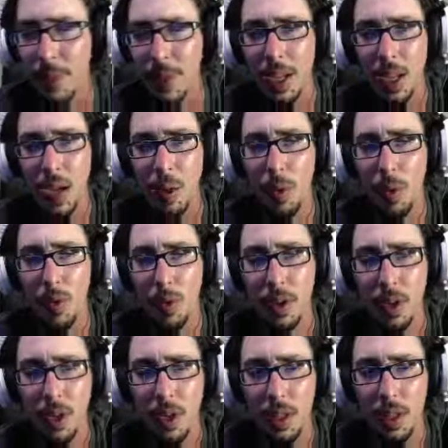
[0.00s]
However,
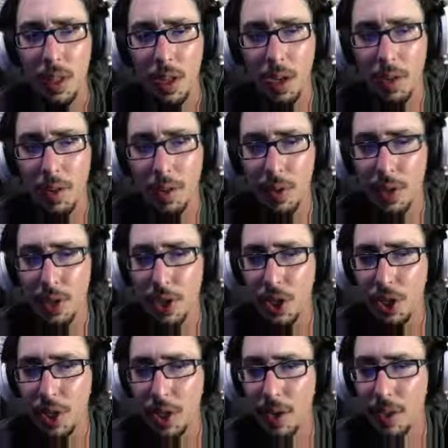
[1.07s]
there is a
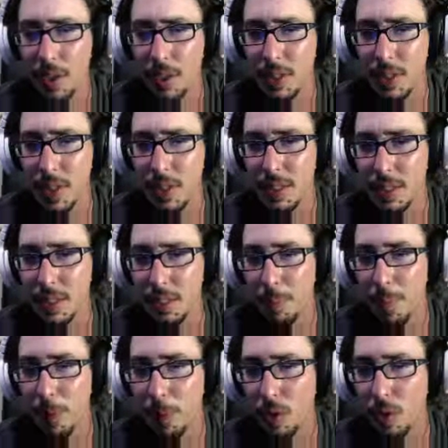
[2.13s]
curator that says it's a
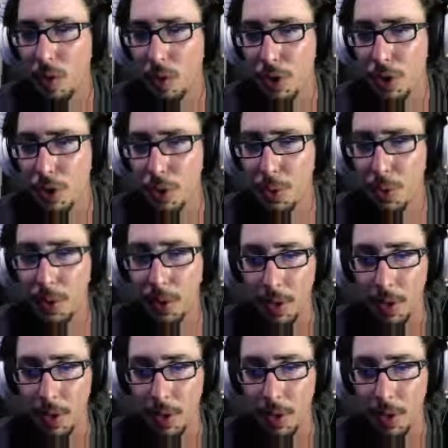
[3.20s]
parkour shooter.